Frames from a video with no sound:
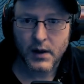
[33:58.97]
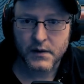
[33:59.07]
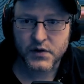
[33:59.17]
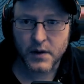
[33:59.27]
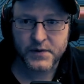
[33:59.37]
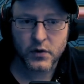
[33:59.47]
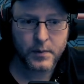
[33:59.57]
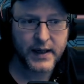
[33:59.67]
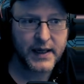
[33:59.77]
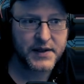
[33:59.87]
So
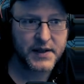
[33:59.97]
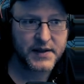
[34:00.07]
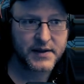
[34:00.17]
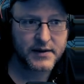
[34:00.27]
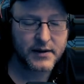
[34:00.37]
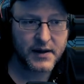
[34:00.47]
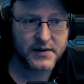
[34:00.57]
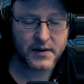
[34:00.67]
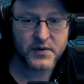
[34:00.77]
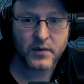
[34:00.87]
absorb Aegis, uh,
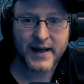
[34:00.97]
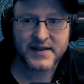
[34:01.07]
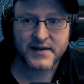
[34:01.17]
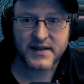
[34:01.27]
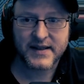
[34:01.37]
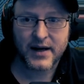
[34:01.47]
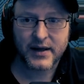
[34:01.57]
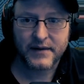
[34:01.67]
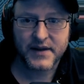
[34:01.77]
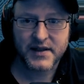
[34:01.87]
absorb essence is now
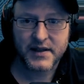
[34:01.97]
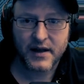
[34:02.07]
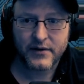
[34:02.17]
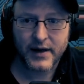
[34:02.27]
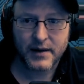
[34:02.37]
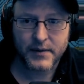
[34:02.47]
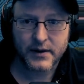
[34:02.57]
giving us another element.